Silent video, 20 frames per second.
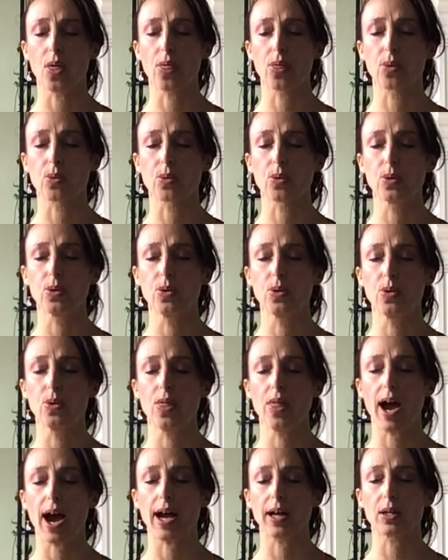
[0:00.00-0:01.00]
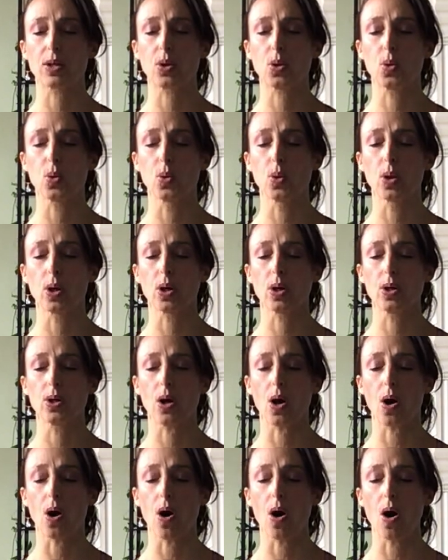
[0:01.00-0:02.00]
through that cord
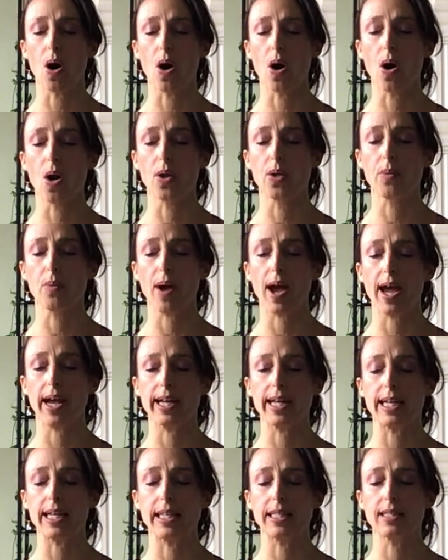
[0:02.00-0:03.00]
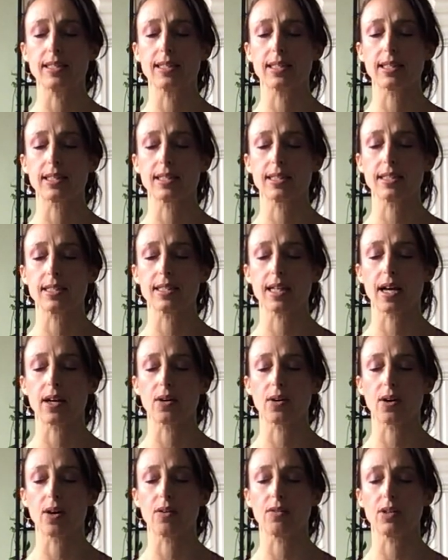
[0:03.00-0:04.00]
all the way into the
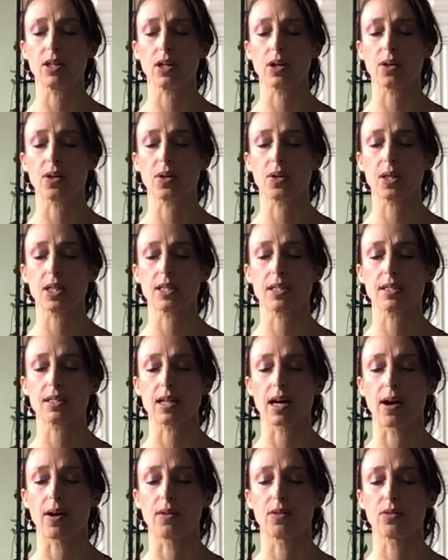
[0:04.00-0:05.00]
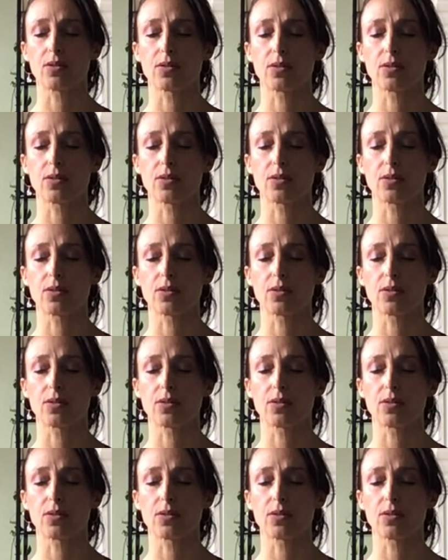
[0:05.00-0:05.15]
center of the earth itself.